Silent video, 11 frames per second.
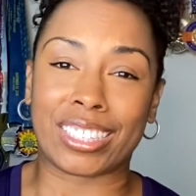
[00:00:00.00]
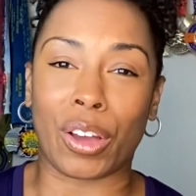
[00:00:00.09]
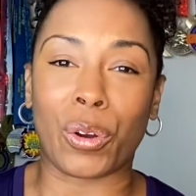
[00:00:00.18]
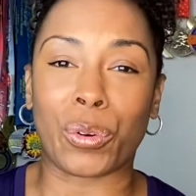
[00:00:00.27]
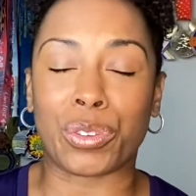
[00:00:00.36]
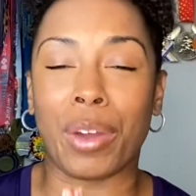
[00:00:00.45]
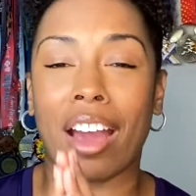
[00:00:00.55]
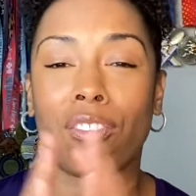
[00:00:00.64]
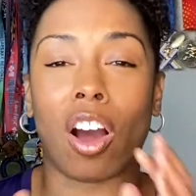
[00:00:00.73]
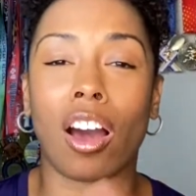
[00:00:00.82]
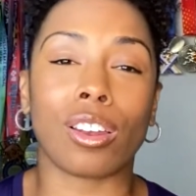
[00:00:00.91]
So you
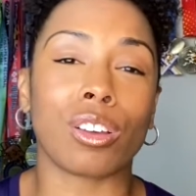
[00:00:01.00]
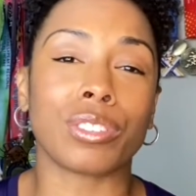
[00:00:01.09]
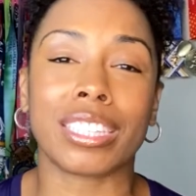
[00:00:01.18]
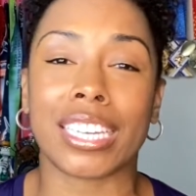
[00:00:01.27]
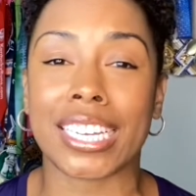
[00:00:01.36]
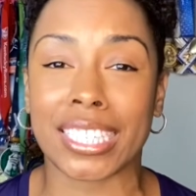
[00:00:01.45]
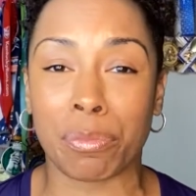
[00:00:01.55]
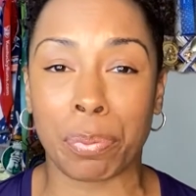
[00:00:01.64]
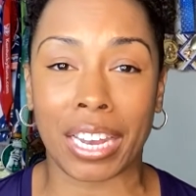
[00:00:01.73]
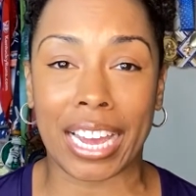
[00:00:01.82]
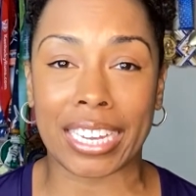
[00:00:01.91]
have all those things in
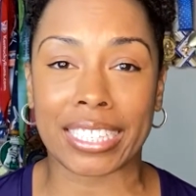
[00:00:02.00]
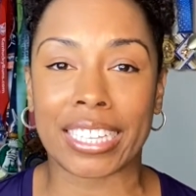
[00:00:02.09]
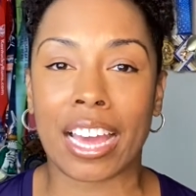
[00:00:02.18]
place,